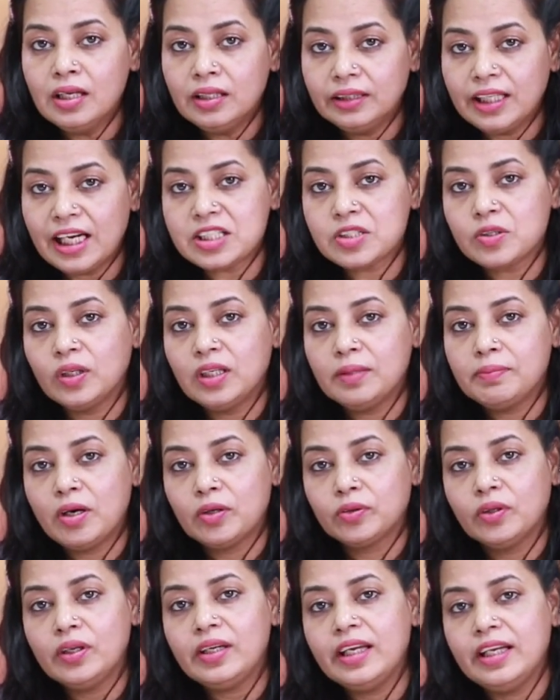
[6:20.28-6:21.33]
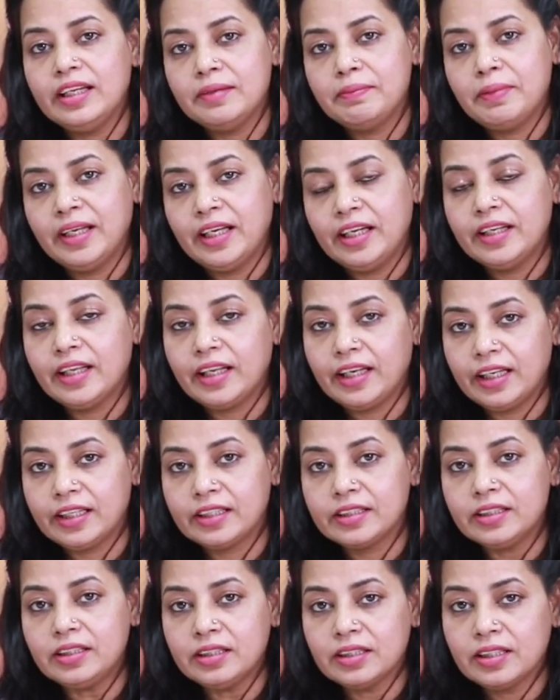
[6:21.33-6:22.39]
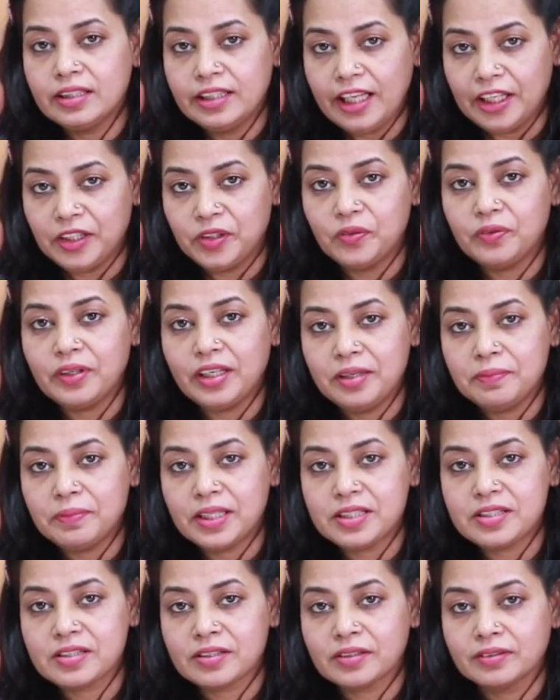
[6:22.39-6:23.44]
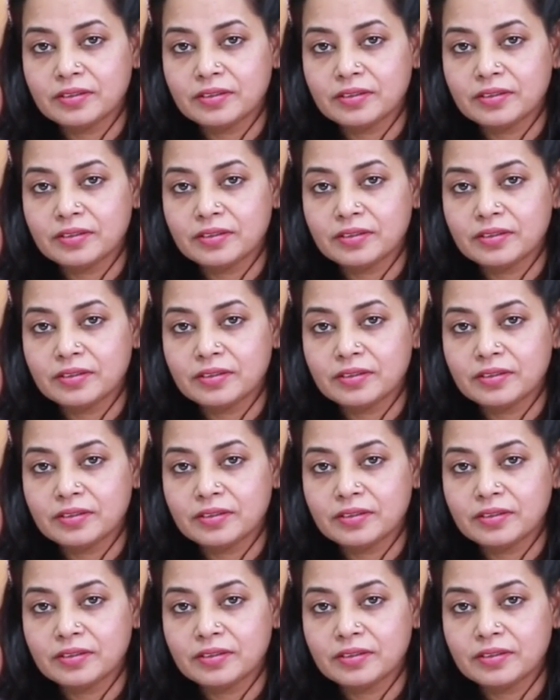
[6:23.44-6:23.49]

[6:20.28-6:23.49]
That's all about the independent director. Thank you very much.